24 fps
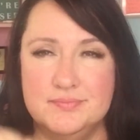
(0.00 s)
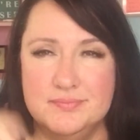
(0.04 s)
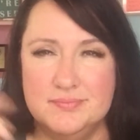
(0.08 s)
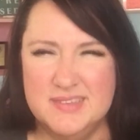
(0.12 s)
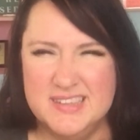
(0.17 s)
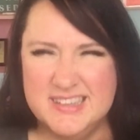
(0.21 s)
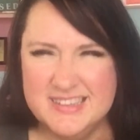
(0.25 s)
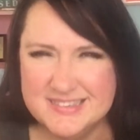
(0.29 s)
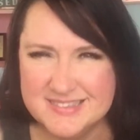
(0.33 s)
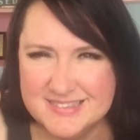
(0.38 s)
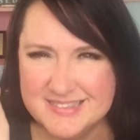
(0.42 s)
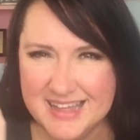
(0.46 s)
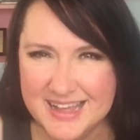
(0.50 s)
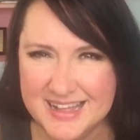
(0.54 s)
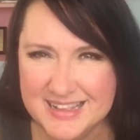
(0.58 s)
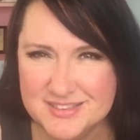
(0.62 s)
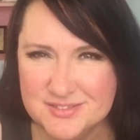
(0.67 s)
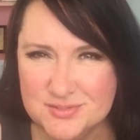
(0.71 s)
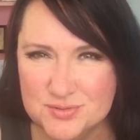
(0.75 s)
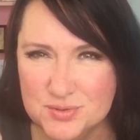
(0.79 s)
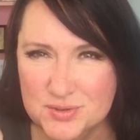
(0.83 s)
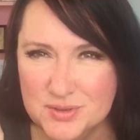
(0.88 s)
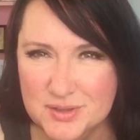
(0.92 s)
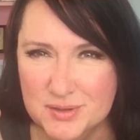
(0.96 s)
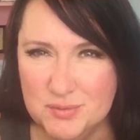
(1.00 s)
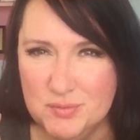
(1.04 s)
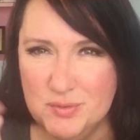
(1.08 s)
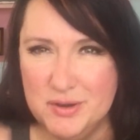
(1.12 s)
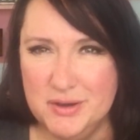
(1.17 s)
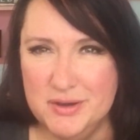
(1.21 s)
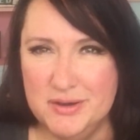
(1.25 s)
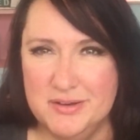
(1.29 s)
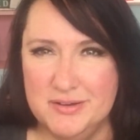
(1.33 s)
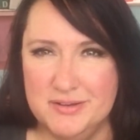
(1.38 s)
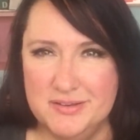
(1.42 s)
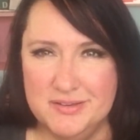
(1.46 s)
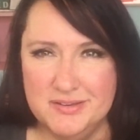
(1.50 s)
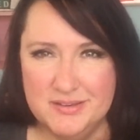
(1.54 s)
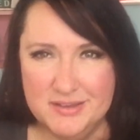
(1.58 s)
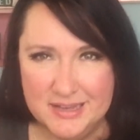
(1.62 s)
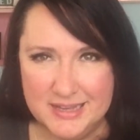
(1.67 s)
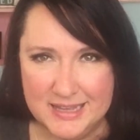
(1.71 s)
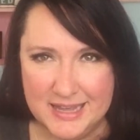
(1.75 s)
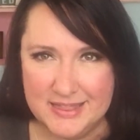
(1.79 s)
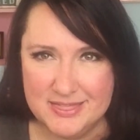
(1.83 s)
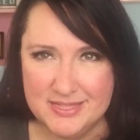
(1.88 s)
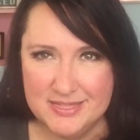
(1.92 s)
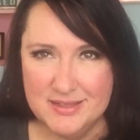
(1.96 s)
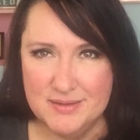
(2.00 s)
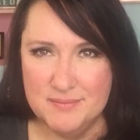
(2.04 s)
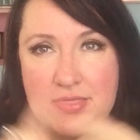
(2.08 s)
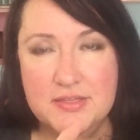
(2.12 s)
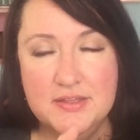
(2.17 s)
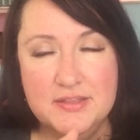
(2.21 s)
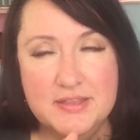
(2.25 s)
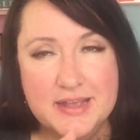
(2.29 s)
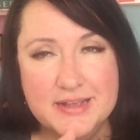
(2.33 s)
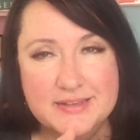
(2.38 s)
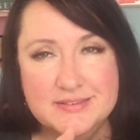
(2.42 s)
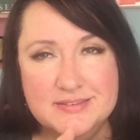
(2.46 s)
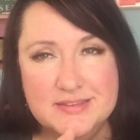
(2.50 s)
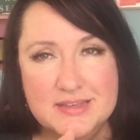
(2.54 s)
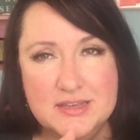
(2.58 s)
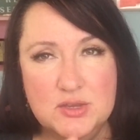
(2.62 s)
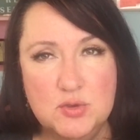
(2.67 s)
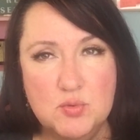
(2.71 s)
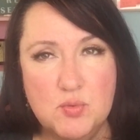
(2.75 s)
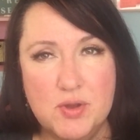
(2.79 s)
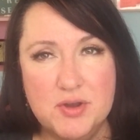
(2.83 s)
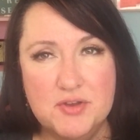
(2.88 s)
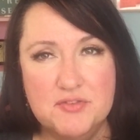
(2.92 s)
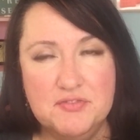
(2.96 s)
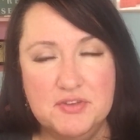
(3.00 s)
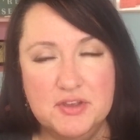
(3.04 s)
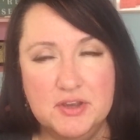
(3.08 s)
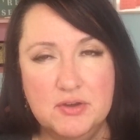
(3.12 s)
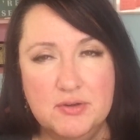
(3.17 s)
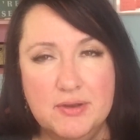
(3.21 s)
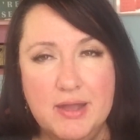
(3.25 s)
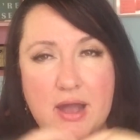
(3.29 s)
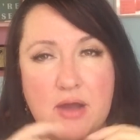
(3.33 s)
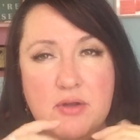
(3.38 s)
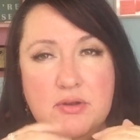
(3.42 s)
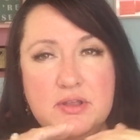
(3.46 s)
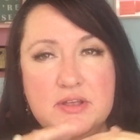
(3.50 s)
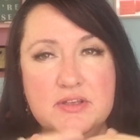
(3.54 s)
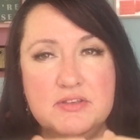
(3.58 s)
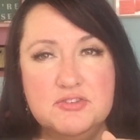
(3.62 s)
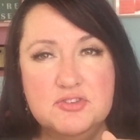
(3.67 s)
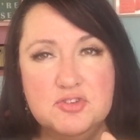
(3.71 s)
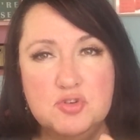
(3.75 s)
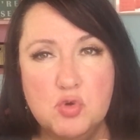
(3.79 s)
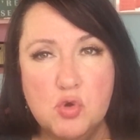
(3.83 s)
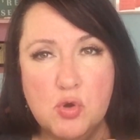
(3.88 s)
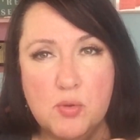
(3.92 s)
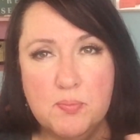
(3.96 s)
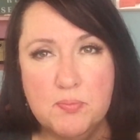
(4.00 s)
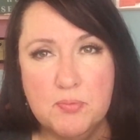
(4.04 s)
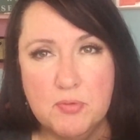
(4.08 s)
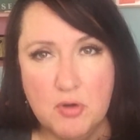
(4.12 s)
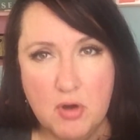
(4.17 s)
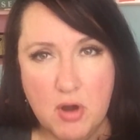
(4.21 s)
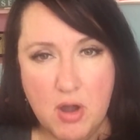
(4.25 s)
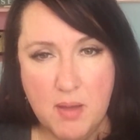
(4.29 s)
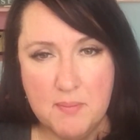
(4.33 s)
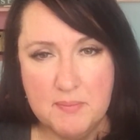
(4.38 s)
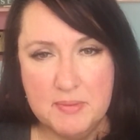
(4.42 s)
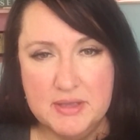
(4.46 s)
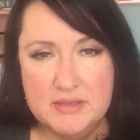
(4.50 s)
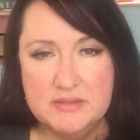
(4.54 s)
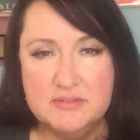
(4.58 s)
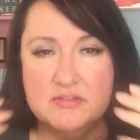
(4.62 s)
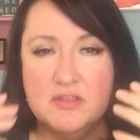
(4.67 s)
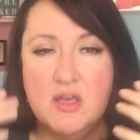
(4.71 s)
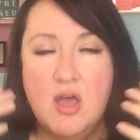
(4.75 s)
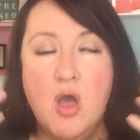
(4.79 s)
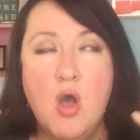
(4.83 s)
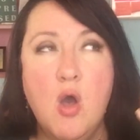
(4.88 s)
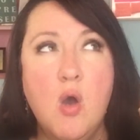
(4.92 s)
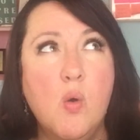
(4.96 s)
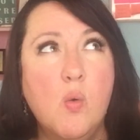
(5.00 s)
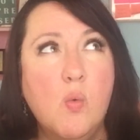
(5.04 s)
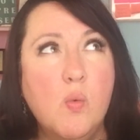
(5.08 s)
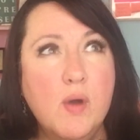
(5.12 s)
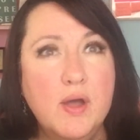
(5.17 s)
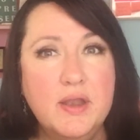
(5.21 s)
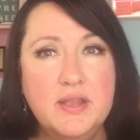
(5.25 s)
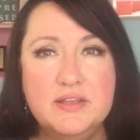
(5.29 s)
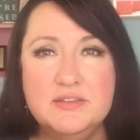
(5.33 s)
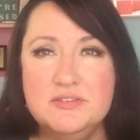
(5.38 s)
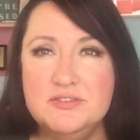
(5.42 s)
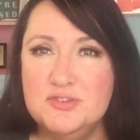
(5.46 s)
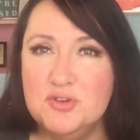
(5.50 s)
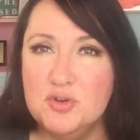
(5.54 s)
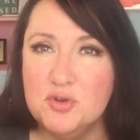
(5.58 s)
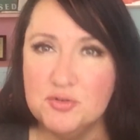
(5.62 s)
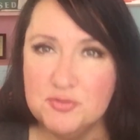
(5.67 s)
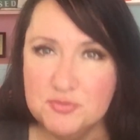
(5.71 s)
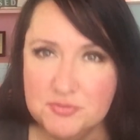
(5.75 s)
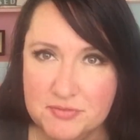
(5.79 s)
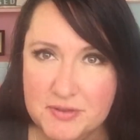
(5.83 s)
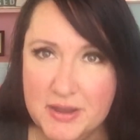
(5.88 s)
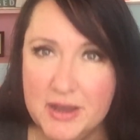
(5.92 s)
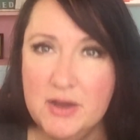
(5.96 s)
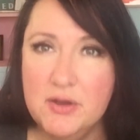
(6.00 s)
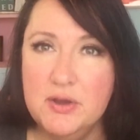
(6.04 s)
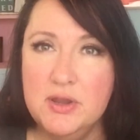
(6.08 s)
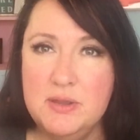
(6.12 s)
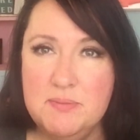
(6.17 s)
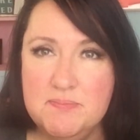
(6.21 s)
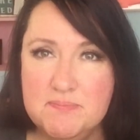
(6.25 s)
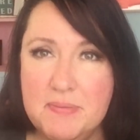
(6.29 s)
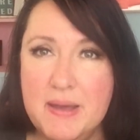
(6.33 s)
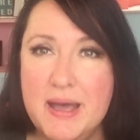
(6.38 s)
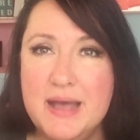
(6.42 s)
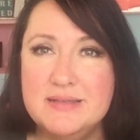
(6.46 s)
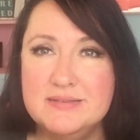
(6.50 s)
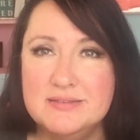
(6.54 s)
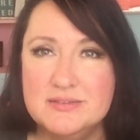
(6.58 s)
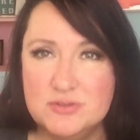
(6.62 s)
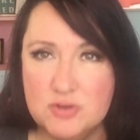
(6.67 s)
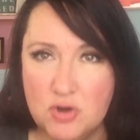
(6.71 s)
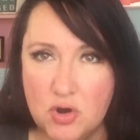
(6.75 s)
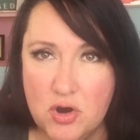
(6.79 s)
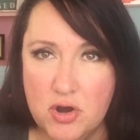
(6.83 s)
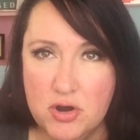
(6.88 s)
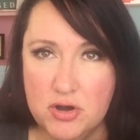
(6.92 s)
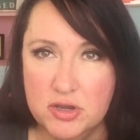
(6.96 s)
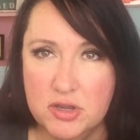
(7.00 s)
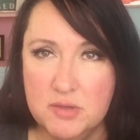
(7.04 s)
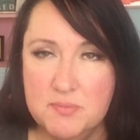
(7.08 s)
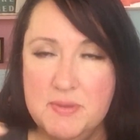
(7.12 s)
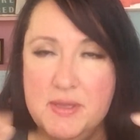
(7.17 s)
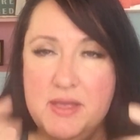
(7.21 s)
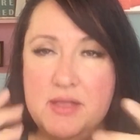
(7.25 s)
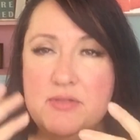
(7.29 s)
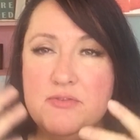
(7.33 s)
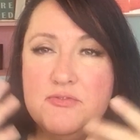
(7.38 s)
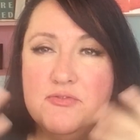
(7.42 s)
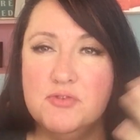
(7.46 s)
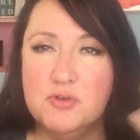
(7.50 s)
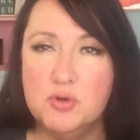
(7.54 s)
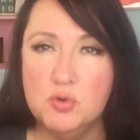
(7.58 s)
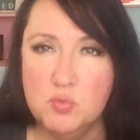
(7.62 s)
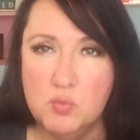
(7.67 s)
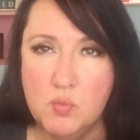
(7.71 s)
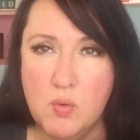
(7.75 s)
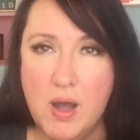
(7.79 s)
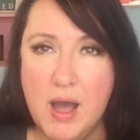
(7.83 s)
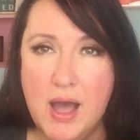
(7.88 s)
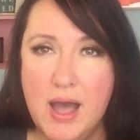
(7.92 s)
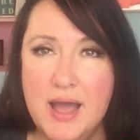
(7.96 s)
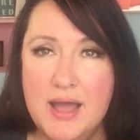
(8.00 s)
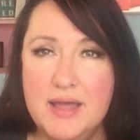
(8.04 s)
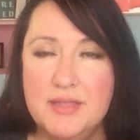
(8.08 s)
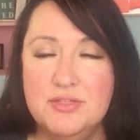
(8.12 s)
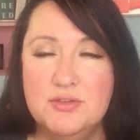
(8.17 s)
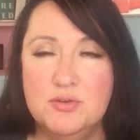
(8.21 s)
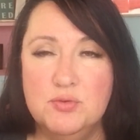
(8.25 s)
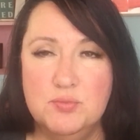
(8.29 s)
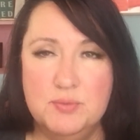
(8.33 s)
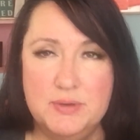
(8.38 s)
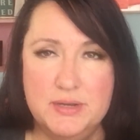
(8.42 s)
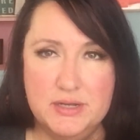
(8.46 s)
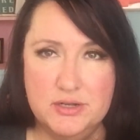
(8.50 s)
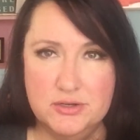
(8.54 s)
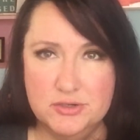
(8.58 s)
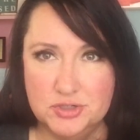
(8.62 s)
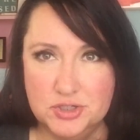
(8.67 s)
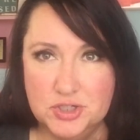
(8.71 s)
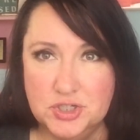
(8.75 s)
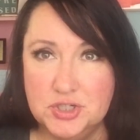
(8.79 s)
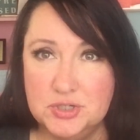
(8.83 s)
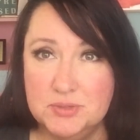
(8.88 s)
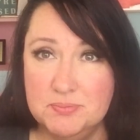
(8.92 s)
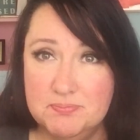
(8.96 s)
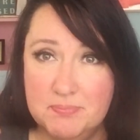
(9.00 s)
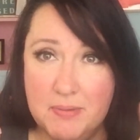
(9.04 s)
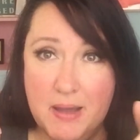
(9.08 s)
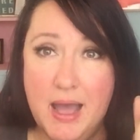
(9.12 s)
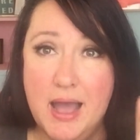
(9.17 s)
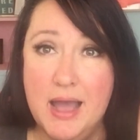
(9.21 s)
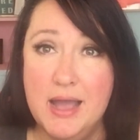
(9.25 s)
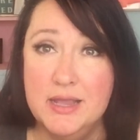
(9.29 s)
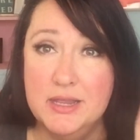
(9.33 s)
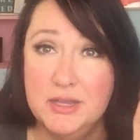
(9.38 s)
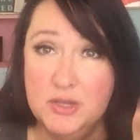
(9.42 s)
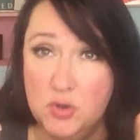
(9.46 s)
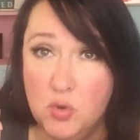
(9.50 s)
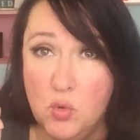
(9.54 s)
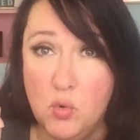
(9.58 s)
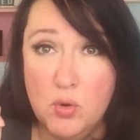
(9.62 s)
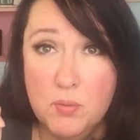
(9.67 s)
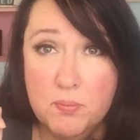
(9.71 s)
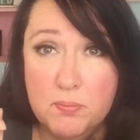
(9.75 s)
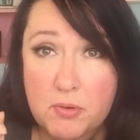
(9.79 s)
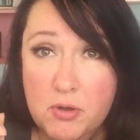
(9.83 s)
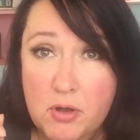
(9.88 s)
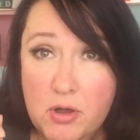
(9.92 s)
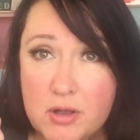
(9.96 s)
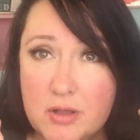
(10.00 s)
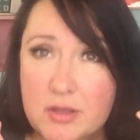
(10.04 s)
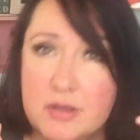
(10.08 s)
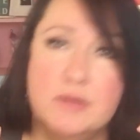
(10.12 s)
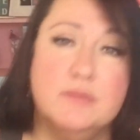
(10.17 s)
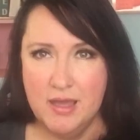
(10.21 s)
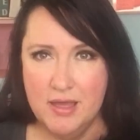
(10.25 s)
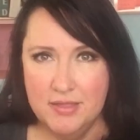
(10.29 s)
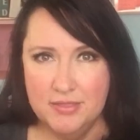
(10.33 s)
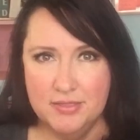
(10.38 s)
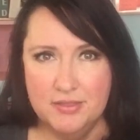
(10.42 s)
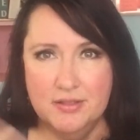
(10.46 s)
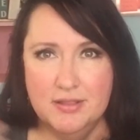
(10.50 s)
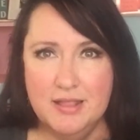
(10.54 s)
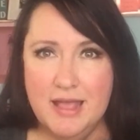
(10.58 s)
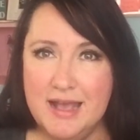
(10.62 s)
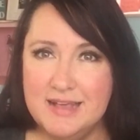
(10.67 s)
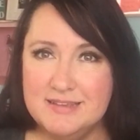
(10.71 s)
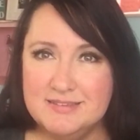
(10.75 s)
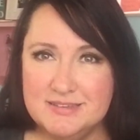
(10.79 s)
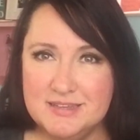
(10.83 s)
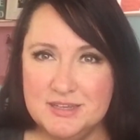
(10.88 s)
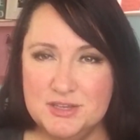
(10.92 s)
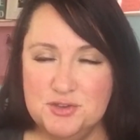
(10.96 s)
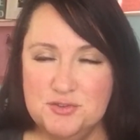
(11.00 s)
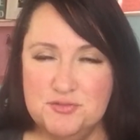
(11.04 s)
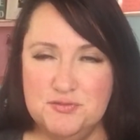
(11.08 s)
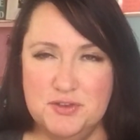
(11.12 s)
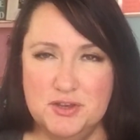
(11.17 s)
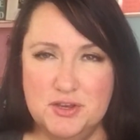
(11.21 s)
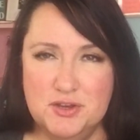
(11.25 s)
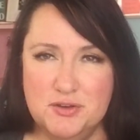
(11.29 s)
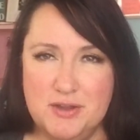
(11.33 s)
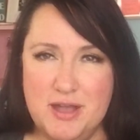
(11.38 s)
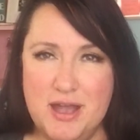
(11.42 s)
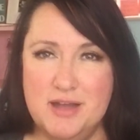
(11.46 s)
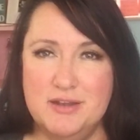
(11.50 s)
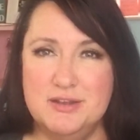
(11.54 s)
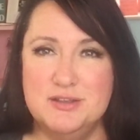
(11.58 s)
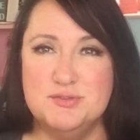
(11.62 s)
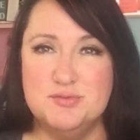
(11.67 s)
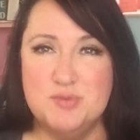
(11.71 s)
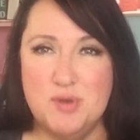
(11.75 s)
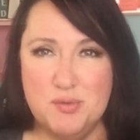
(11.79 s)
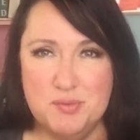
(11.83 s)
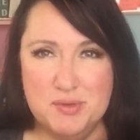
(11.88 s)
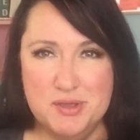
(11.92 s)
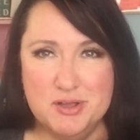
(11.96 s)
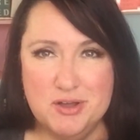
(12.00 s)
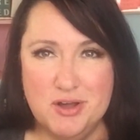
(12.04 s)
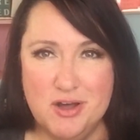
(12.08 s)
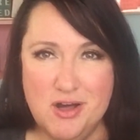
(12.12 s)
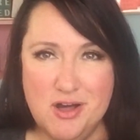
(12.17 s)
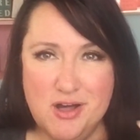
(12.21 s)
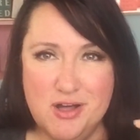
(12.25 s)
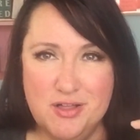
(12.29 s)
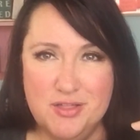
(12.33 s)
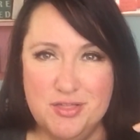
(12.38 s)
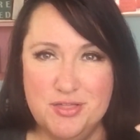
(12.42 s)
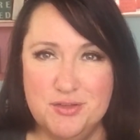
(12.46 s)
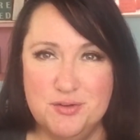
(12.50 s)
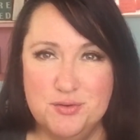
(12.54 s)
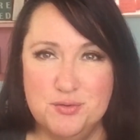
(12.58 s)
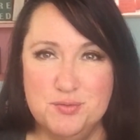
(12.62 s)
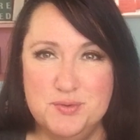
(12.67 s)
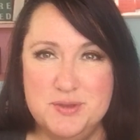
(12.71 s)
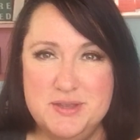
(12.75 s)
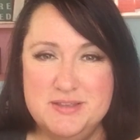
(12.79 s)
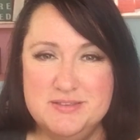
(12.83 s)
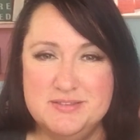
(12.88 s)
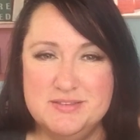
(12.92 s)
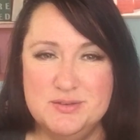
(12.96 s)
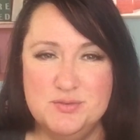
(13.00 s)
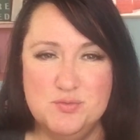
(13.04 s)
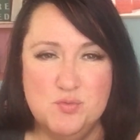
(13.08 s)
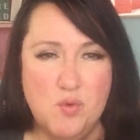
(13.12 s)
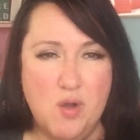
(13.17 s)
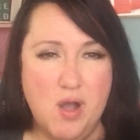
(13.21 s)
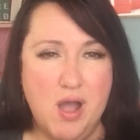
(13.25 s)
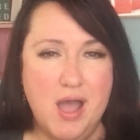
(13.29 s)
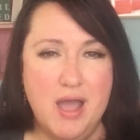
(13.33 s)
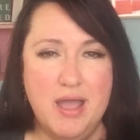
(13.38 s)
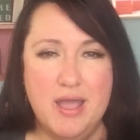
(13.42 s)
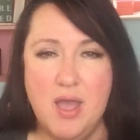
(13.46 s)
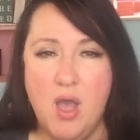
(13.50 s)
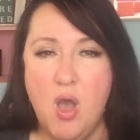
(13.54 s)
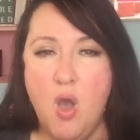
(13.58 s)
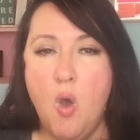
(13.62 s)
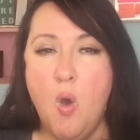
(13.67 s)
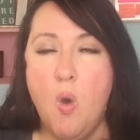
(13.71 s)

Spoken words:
Because that's really where you get them. The next thing you want to figure out is your promise. What is your very best argument for why the reader should buy your book? The last thing you figure out is what we call the reason why.